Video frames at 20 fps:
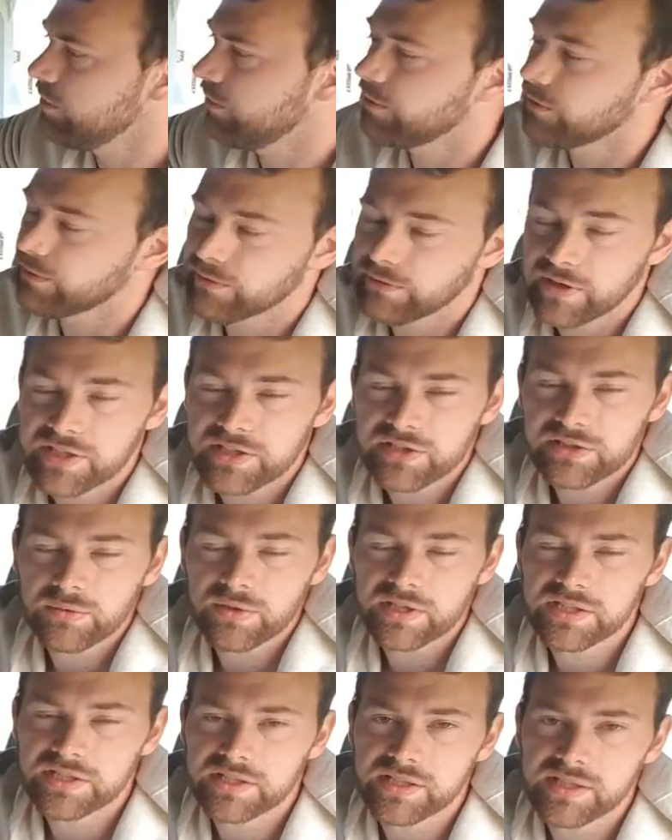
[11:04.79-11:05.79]
fridge,
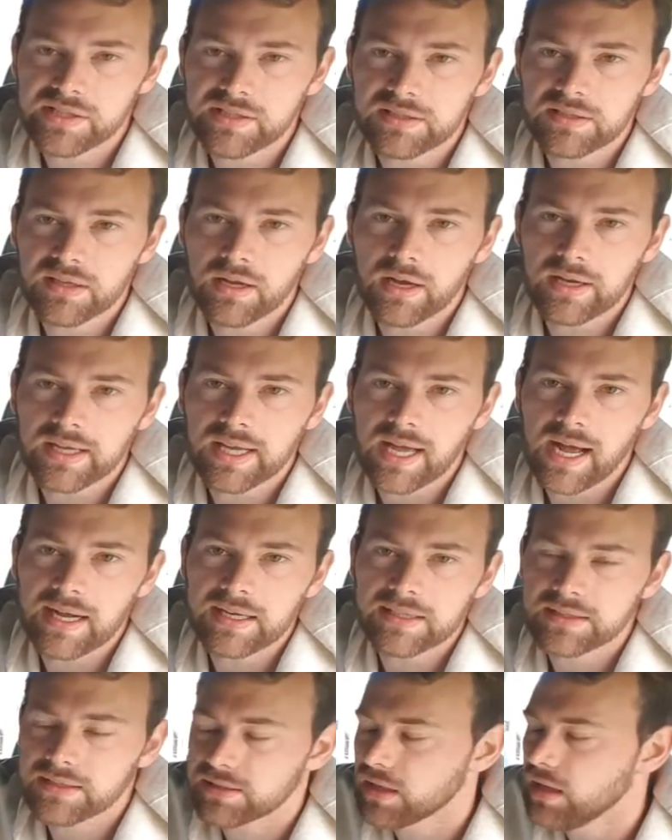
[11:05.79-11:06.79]
which is
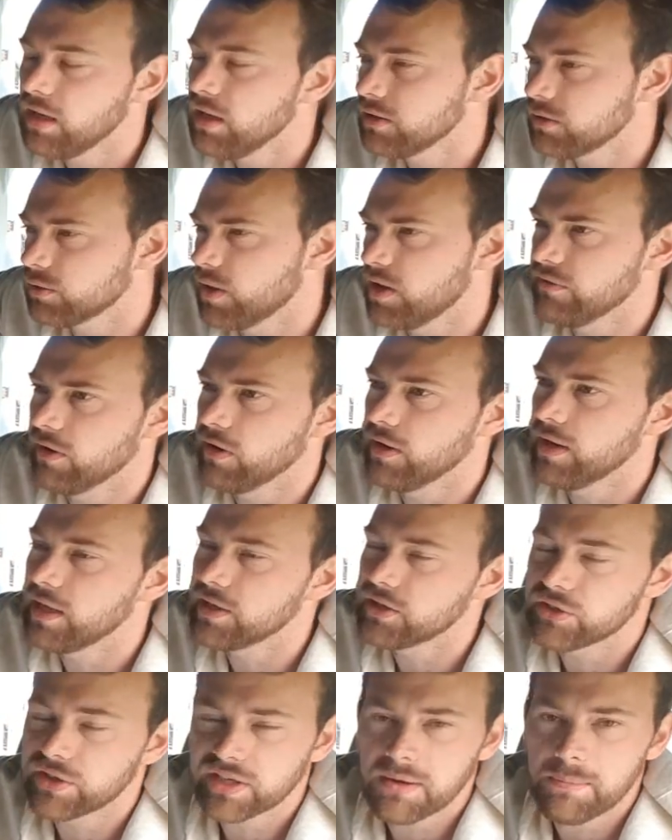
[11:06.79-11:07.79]
gas, 12 volt
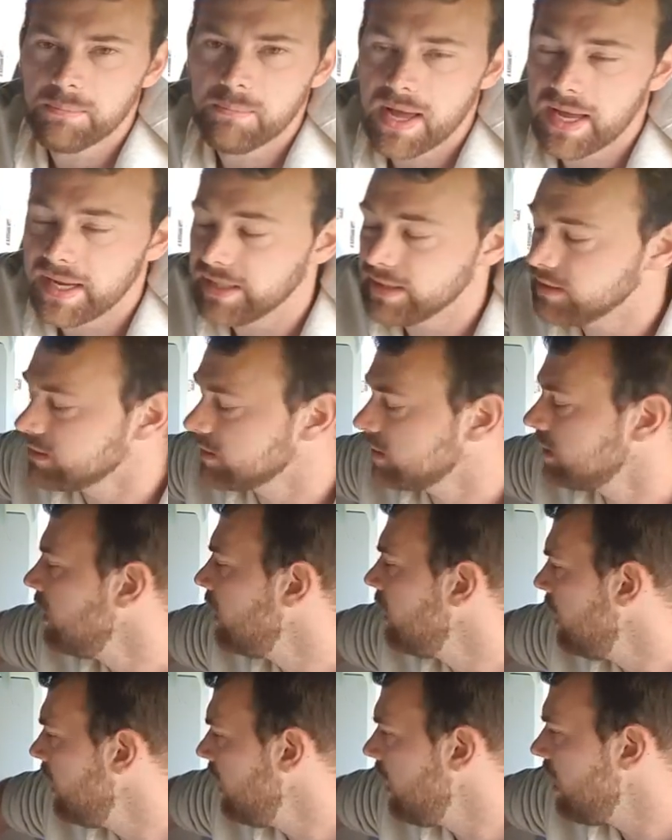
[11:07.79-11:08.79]
electric and mains.
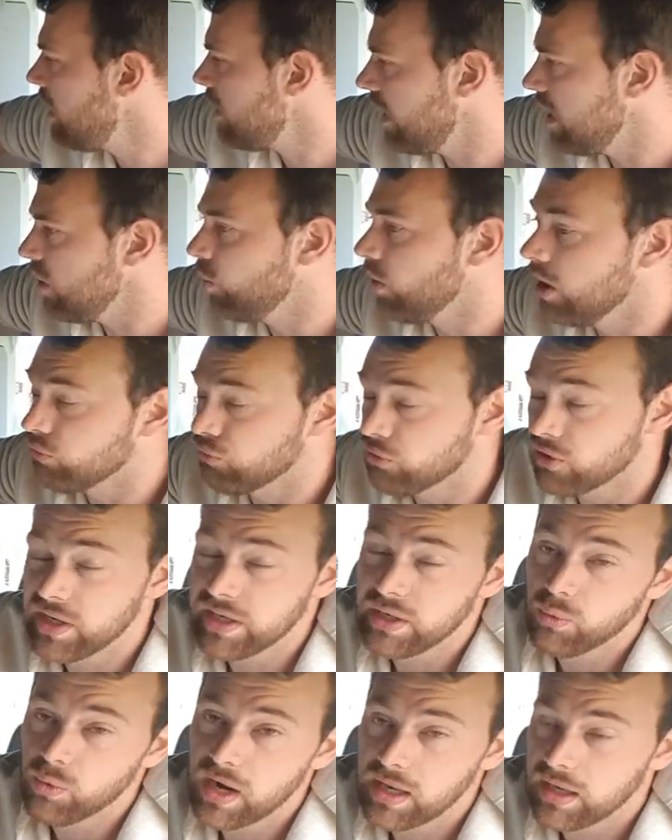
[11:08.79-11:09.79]
They work
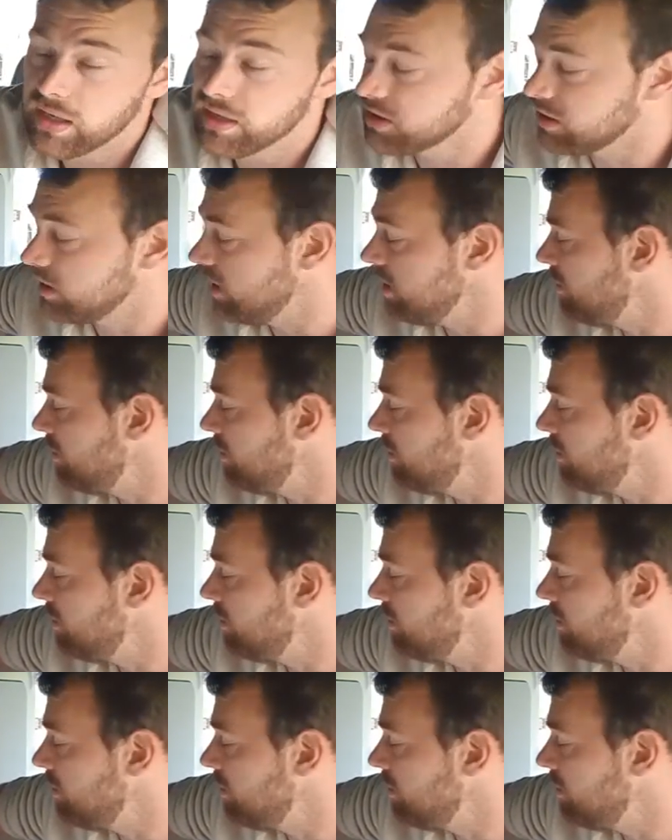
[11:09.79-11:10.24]
really well actually,